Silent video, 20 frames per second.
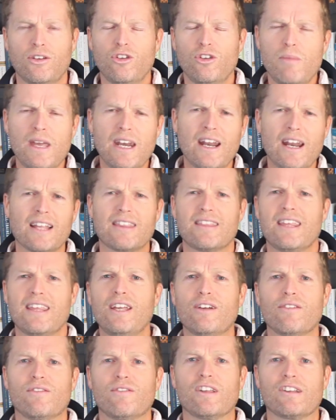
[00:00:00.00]
You may not
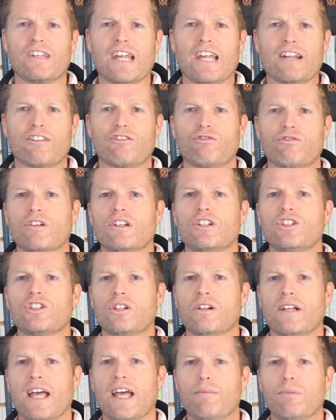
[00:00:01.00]
think of this as
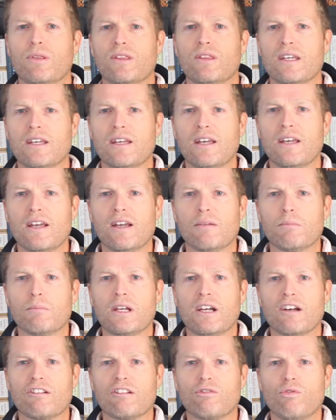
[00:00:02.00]
traditional empathy
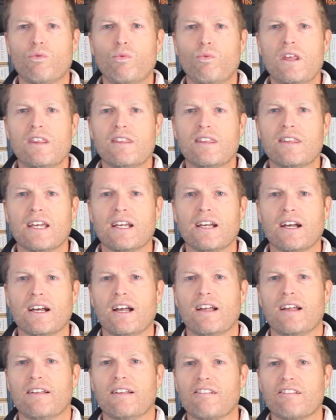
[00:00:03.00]
because we think
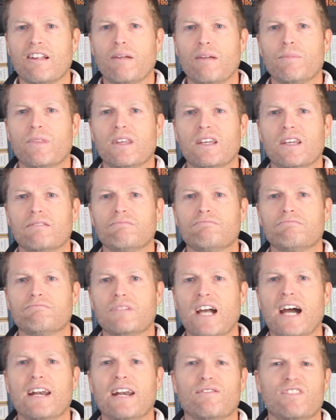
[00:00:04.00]
it's
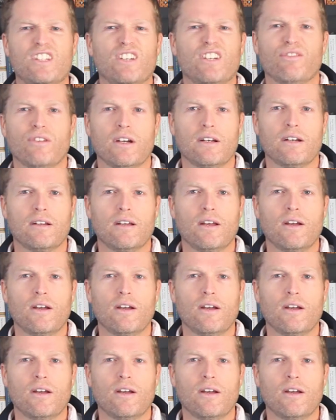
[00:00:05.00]
something kind of different.